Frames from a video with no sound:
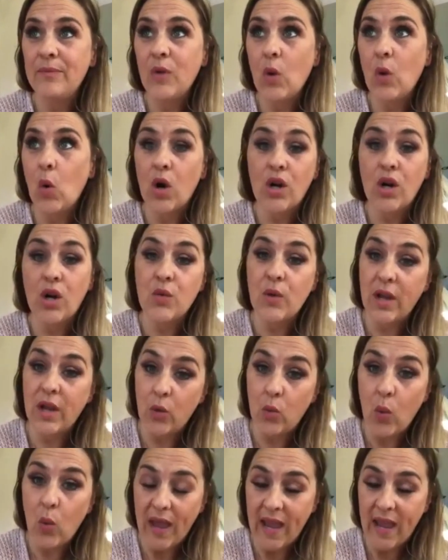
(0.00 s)
Or you
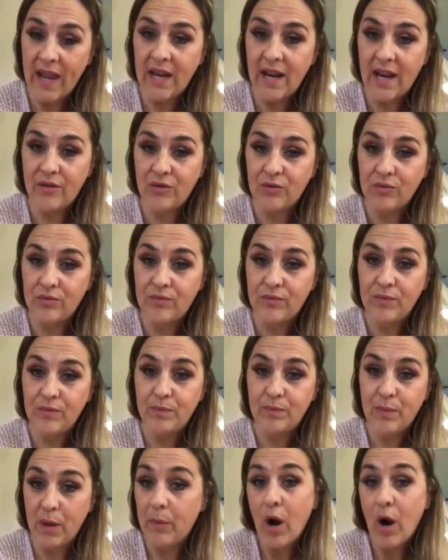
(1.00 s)
can wait and
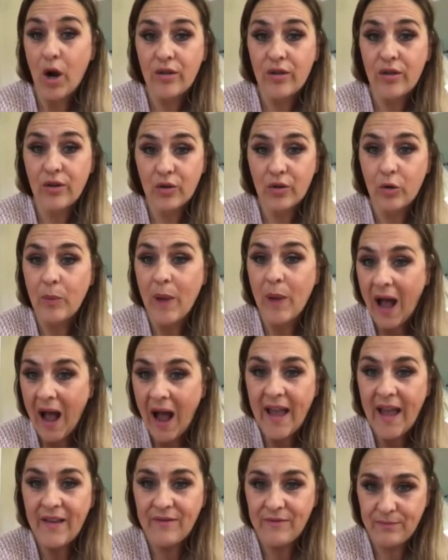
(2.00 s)
be part of the group
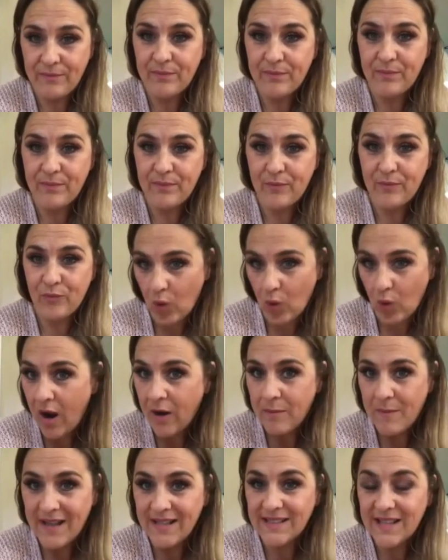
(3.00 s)
I
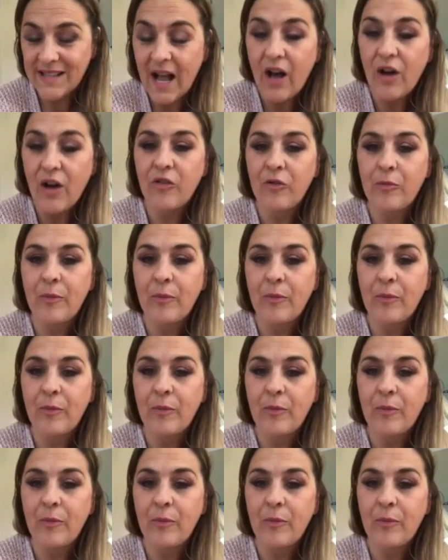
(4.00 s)
run myself.